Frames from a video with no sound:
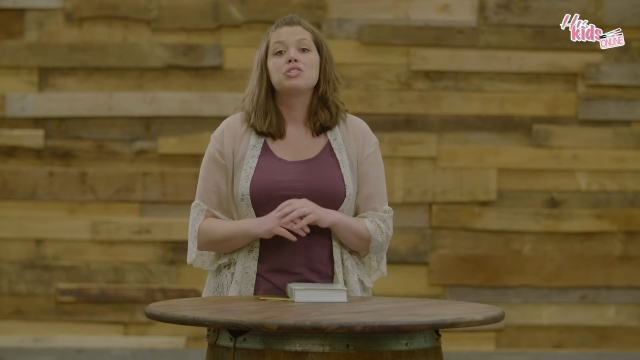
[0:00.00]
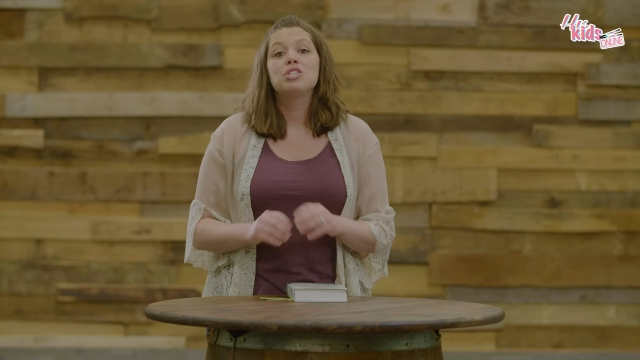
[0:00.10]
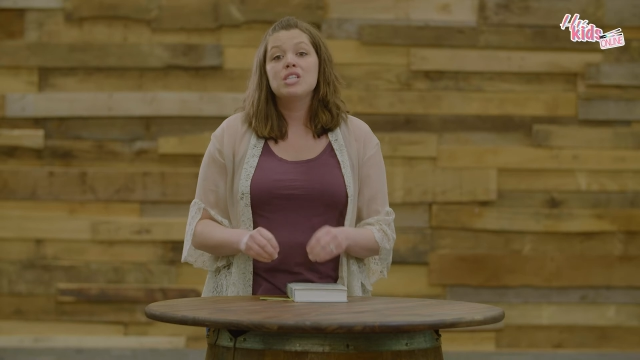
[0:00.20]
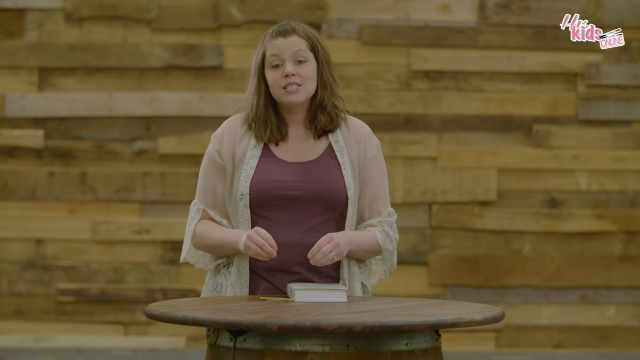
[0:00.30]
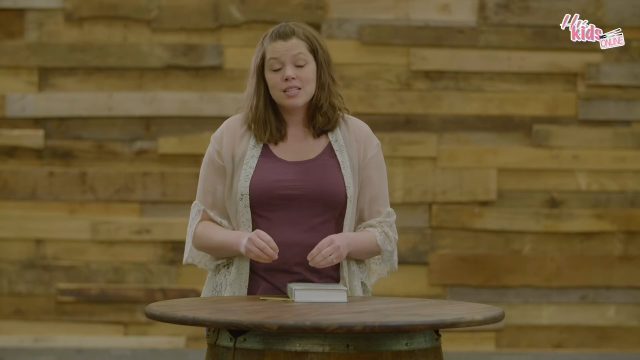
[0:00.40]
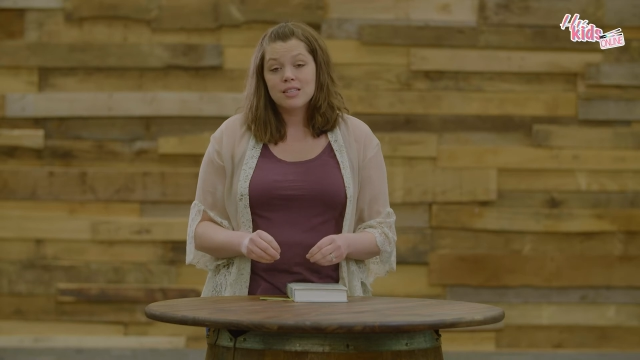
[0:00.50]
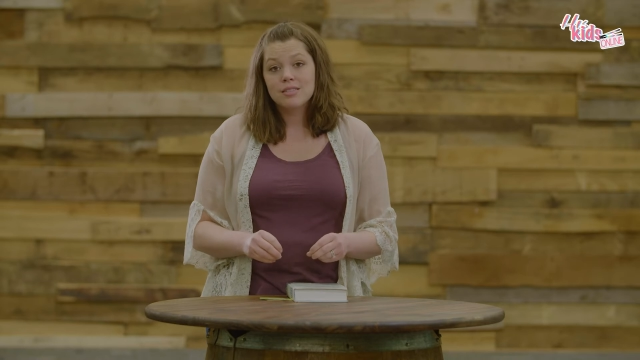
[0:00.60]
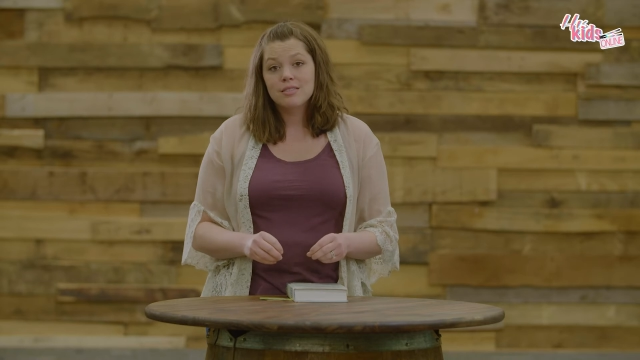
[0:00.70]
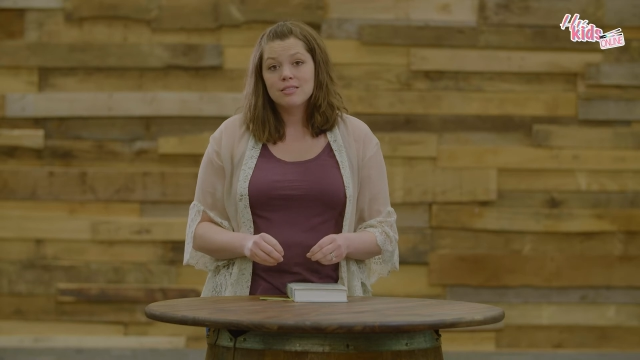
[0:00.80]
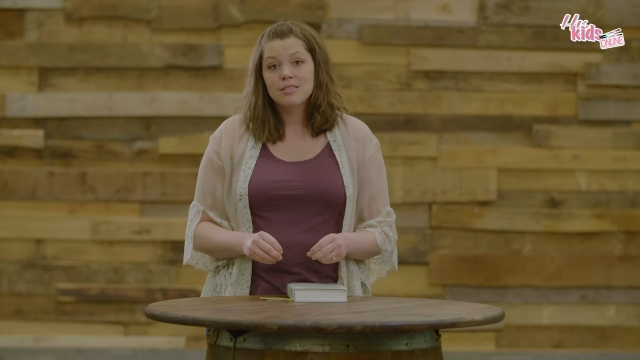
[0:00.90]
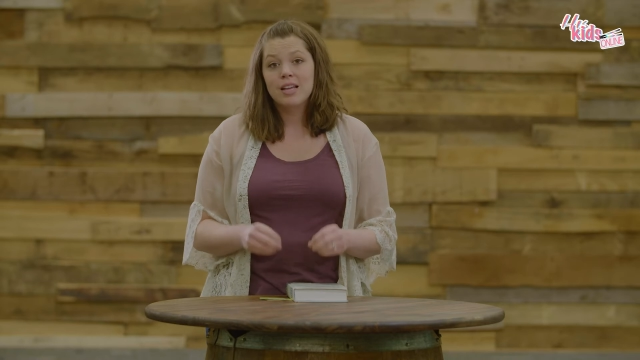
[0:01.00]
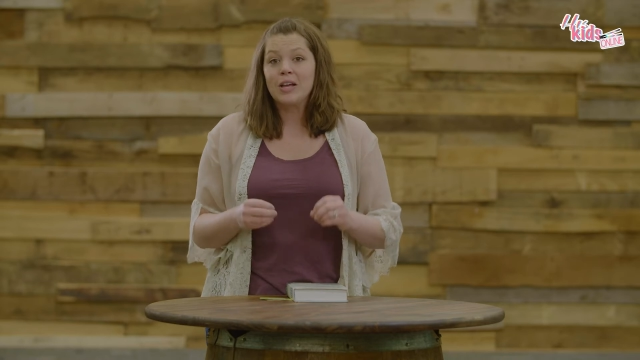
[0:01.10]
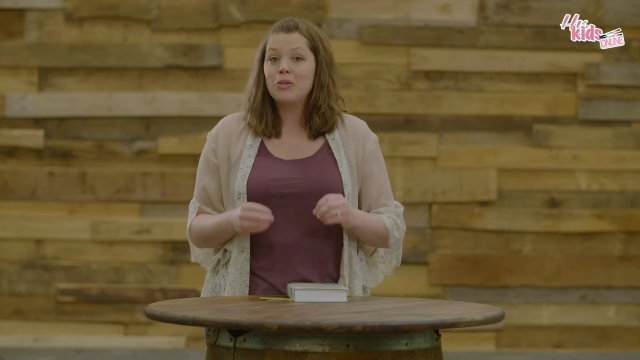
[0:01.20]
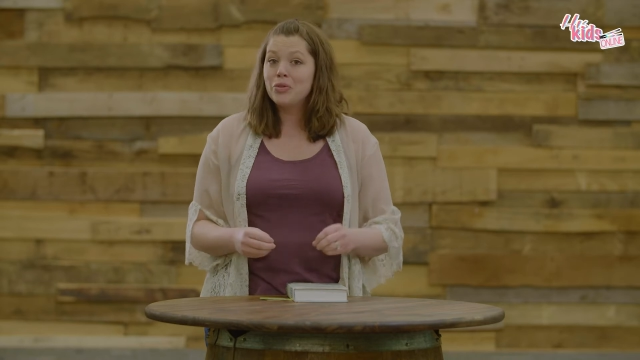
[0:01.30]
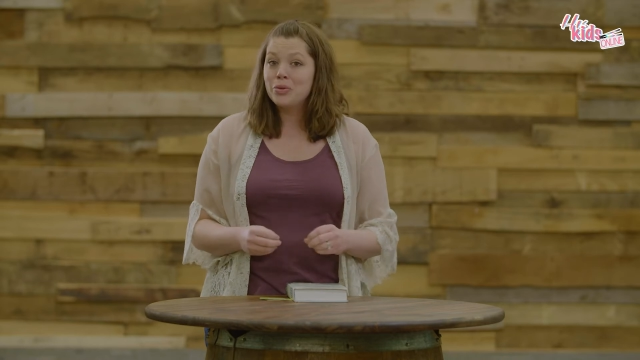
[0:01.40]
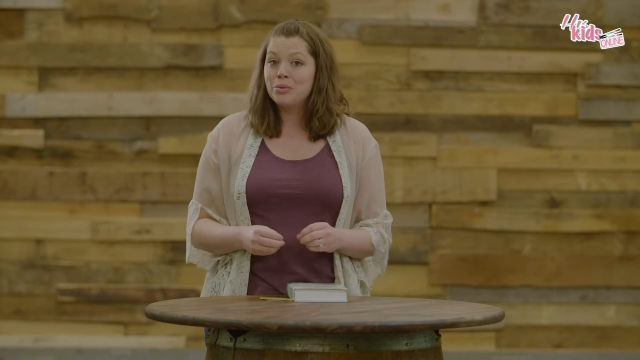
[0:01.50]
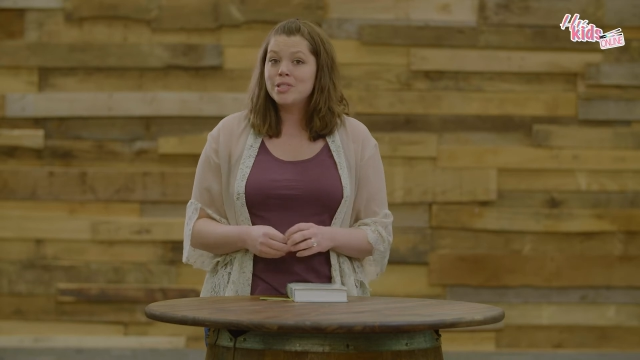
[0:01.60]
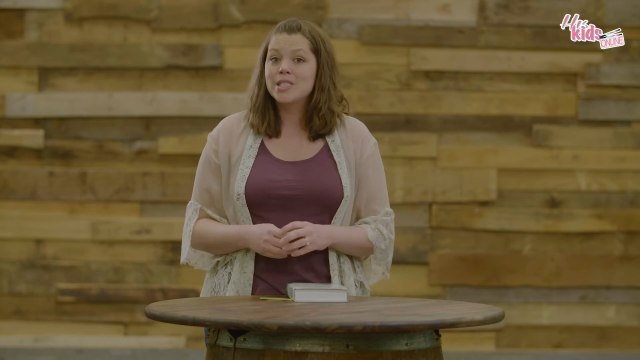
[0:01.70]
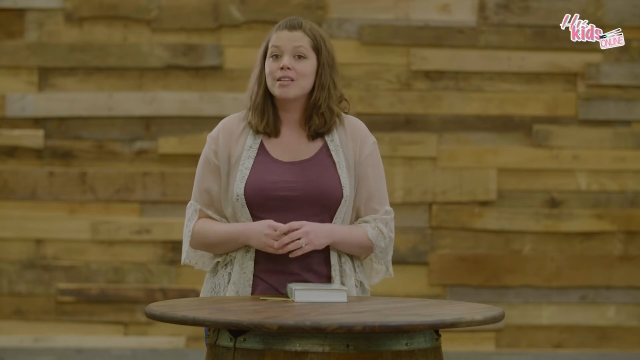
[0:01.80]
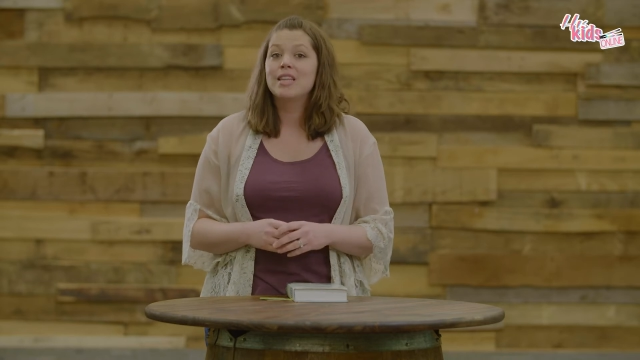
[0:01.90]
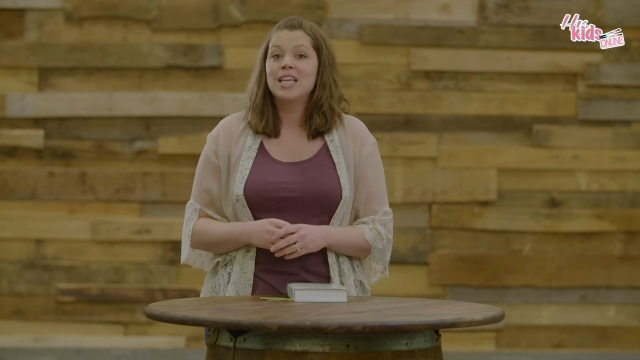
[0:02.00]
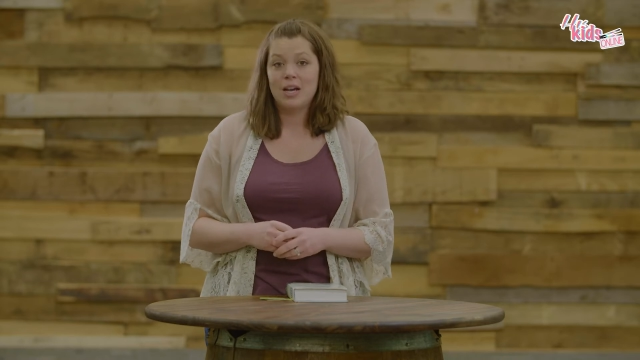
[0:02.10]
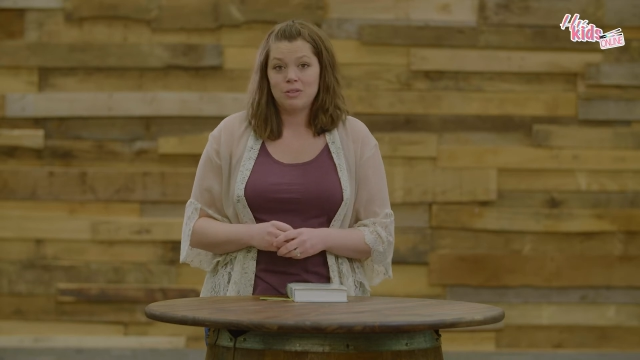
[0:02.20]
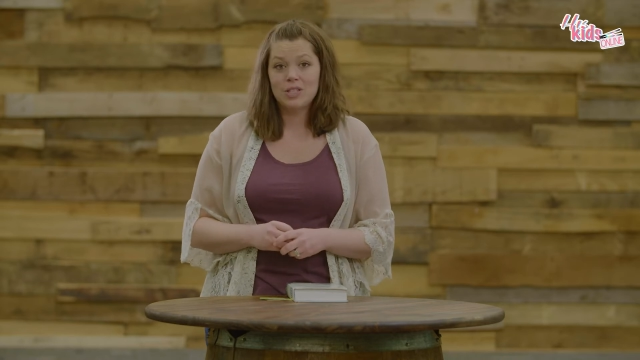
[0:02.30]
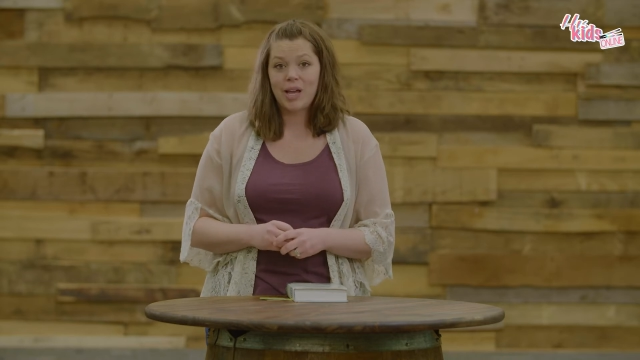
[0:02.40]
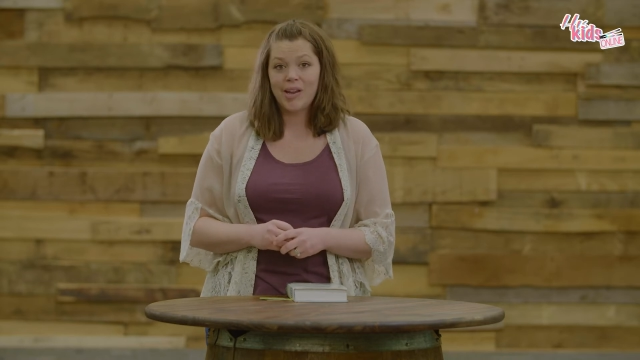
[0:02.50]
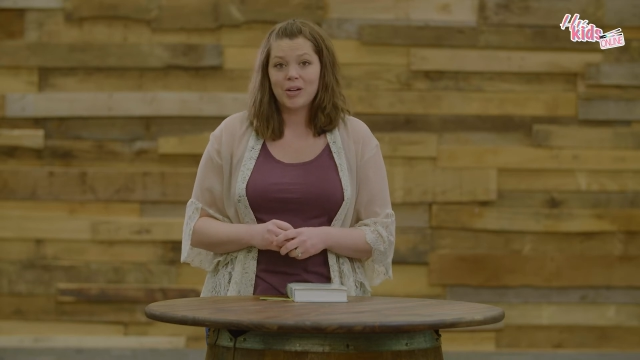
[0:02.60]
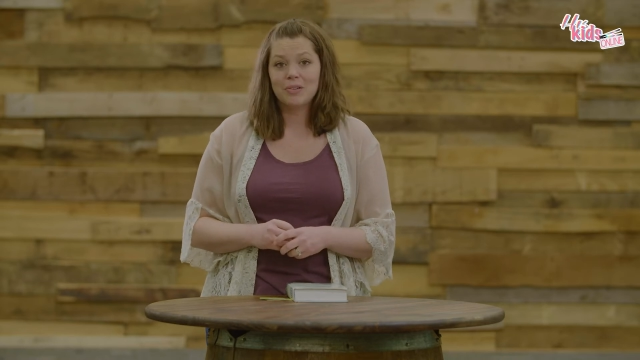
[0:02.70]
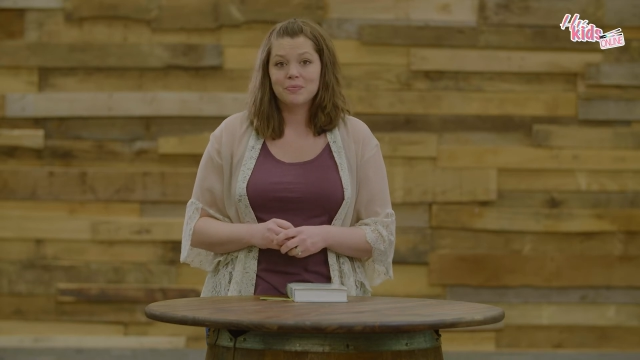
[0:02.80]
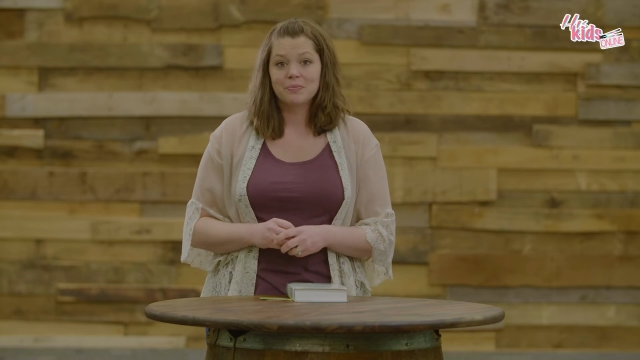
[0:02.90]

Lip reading: Jesus includes the outsider.